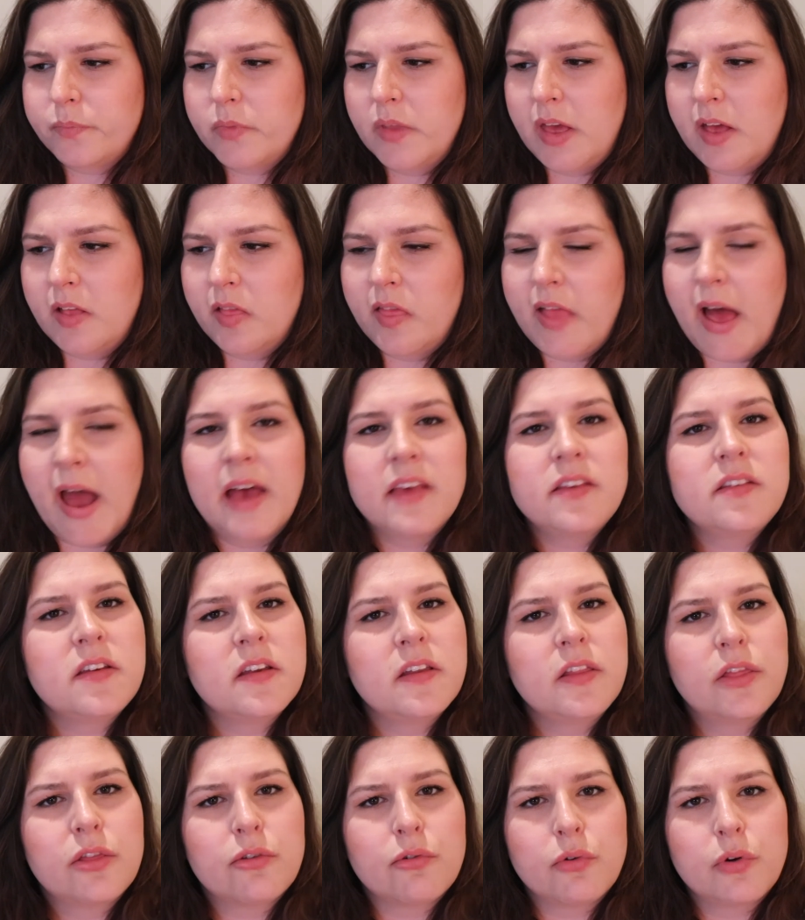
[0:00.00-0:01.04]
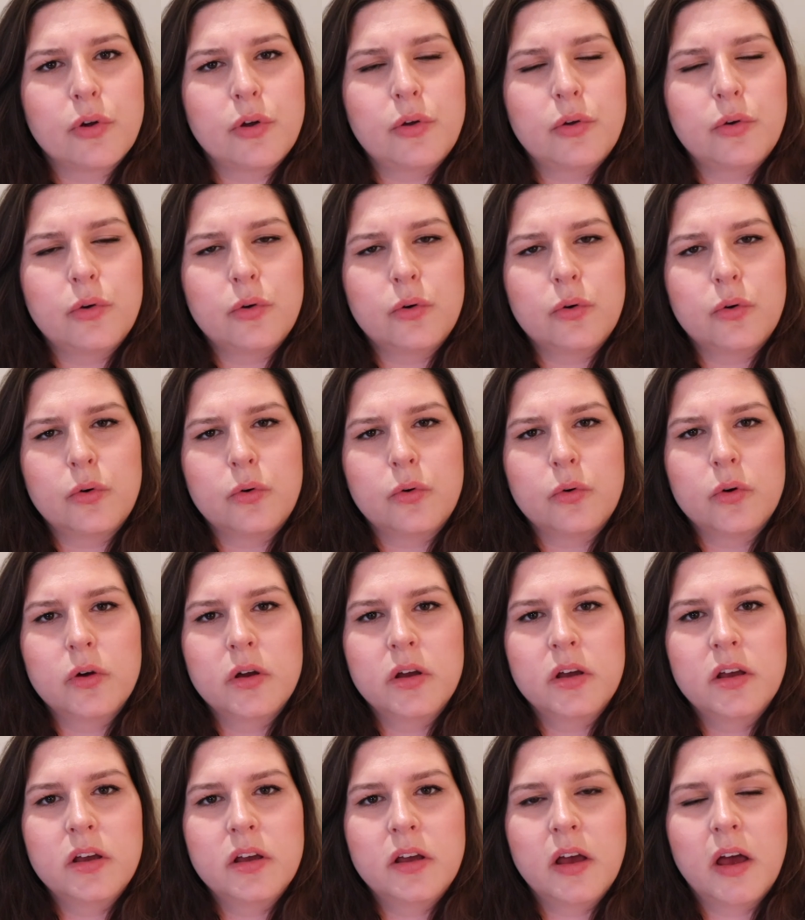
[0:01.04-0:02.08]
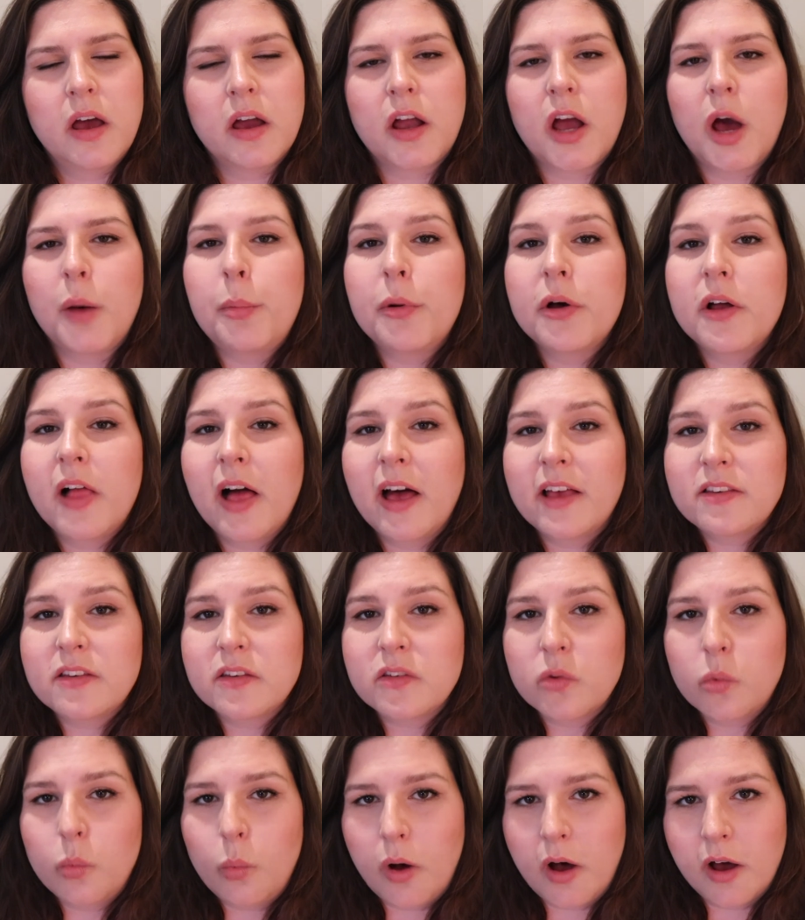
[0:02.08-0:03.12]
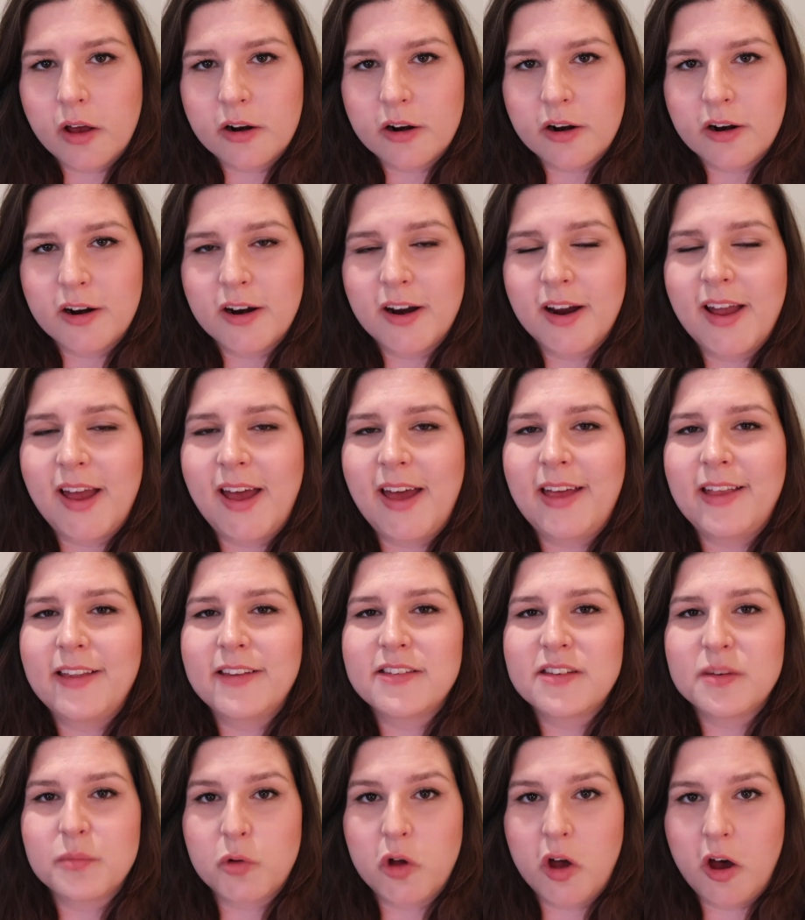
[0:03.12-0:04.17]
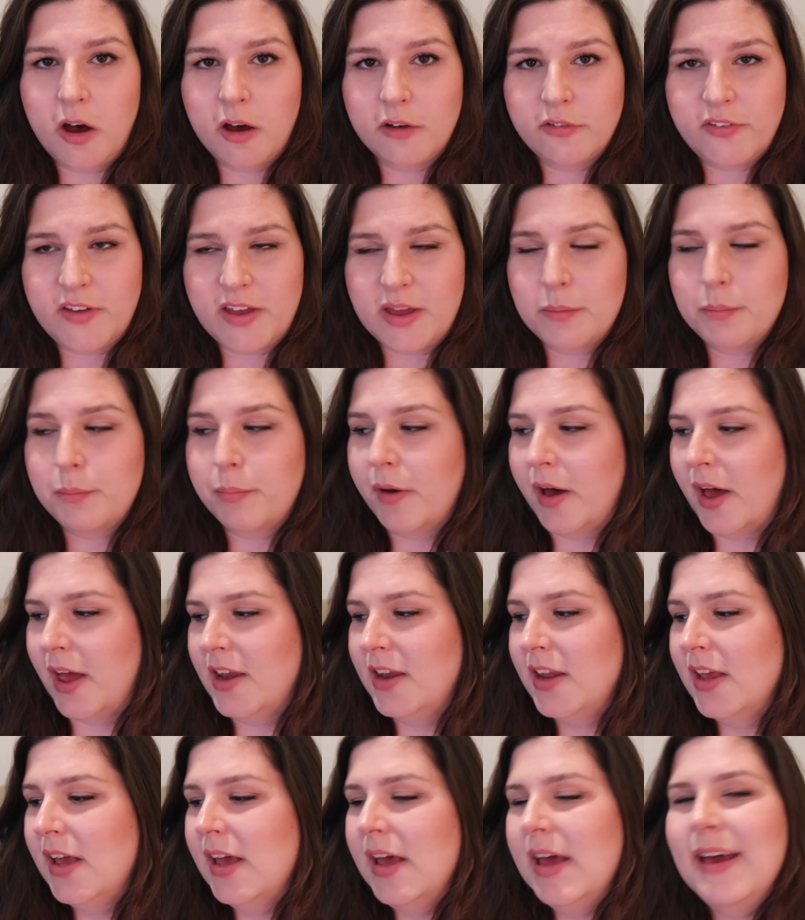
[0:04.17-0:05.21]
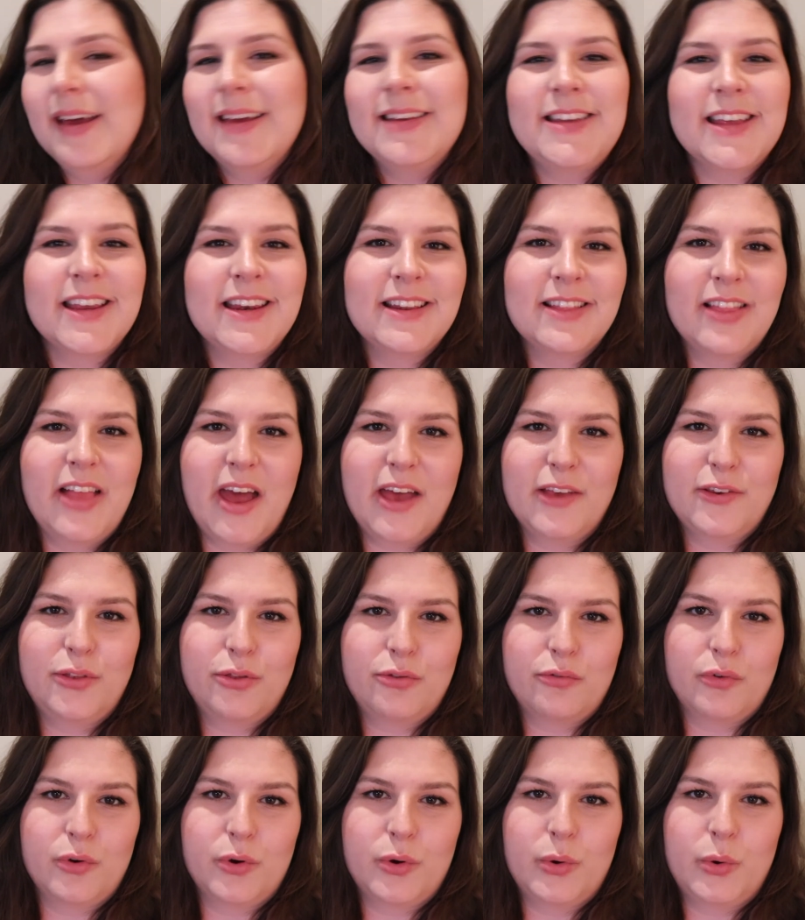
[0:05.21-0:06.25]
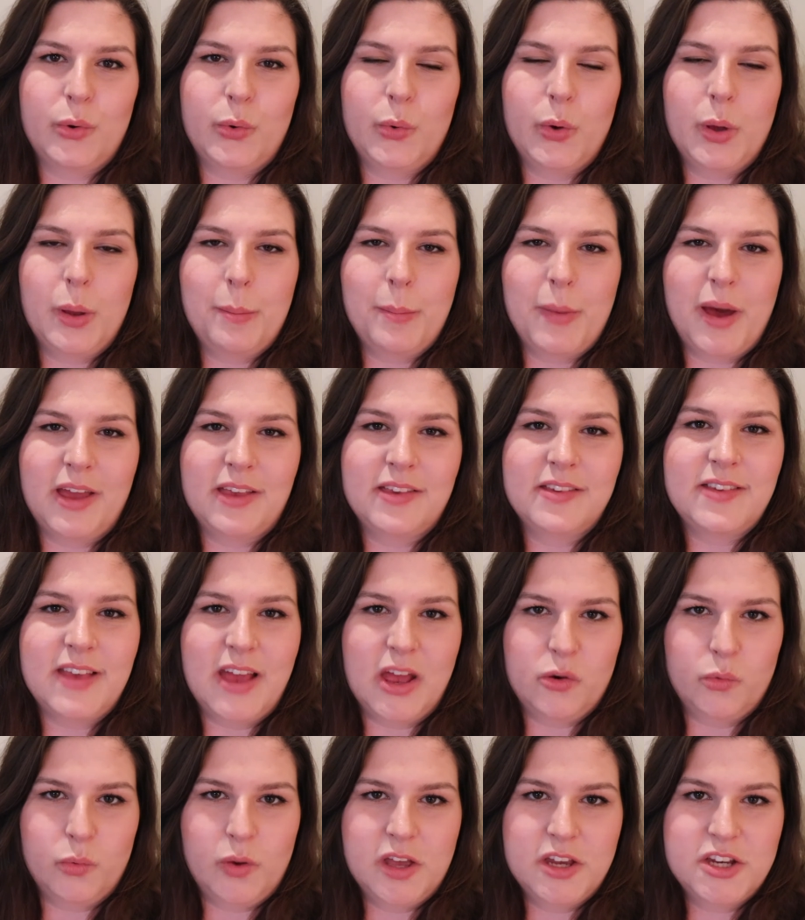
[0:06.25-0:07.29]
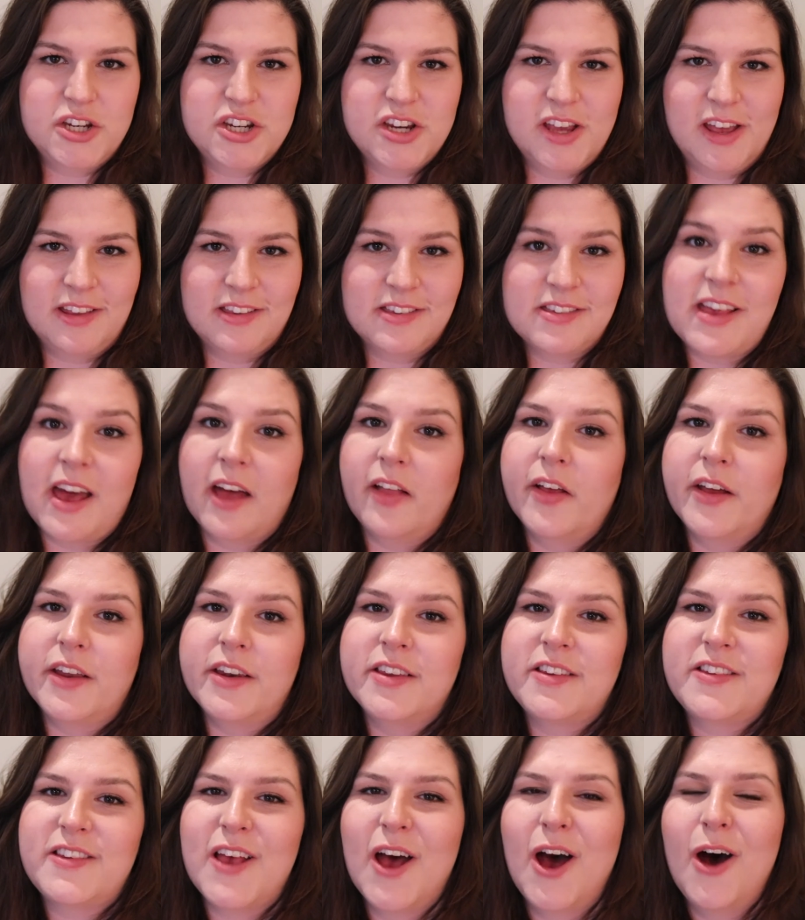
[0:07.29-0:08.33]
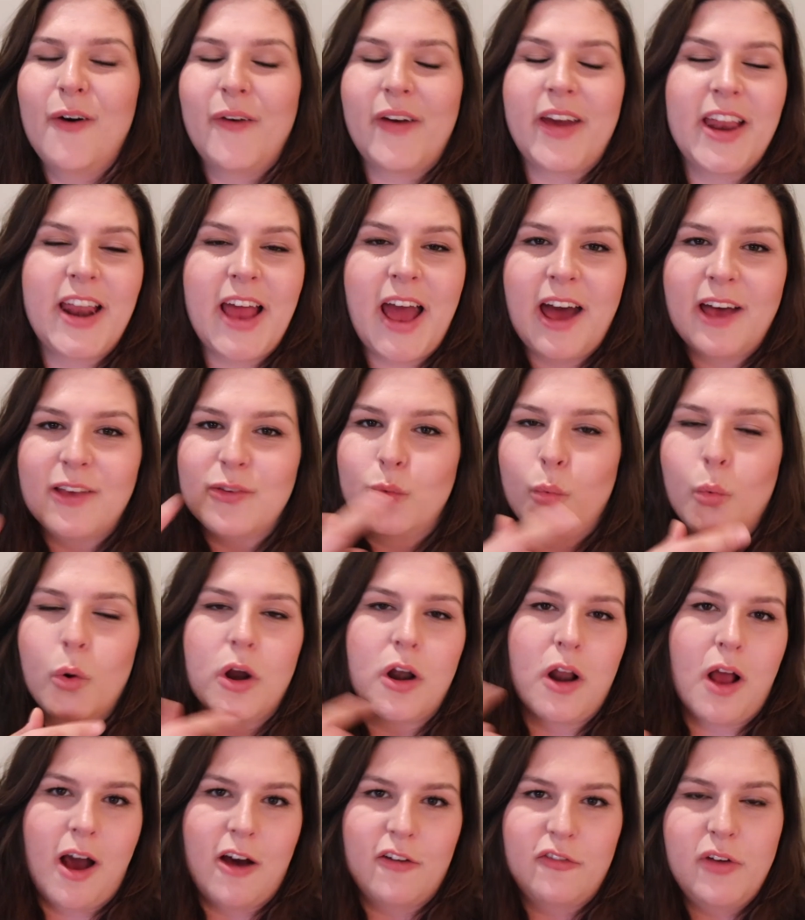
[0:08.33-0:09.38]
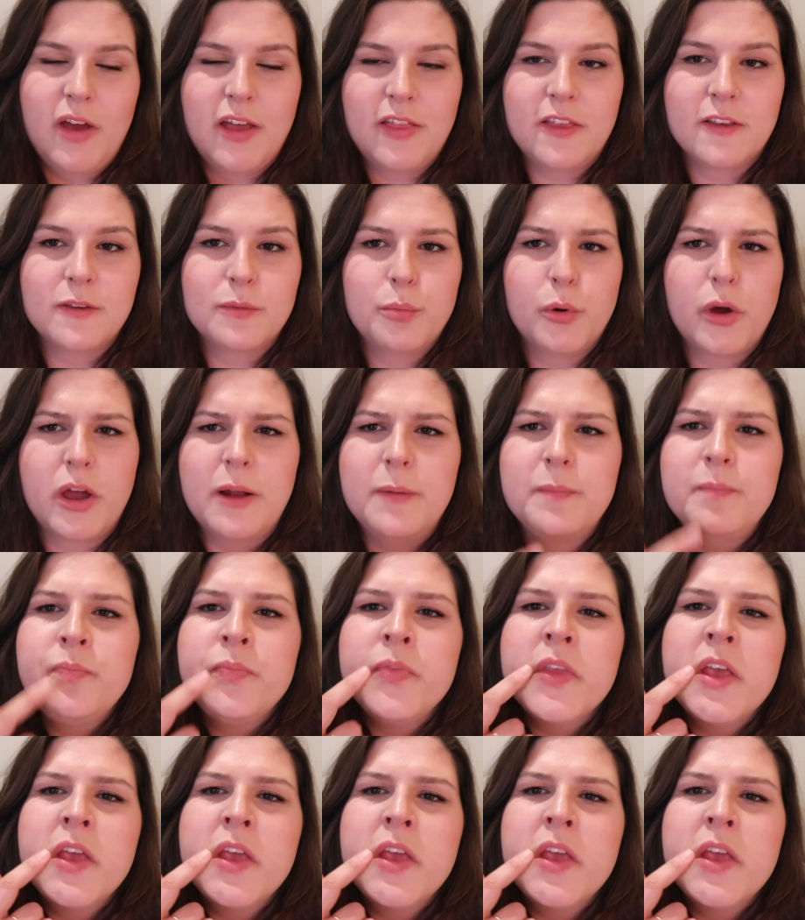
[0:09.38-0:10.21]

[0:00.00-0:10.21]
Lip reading: It lasted through a couple glasses of water and some coffee, but didn't last through my sandwich and salad. So it has worn off at this point.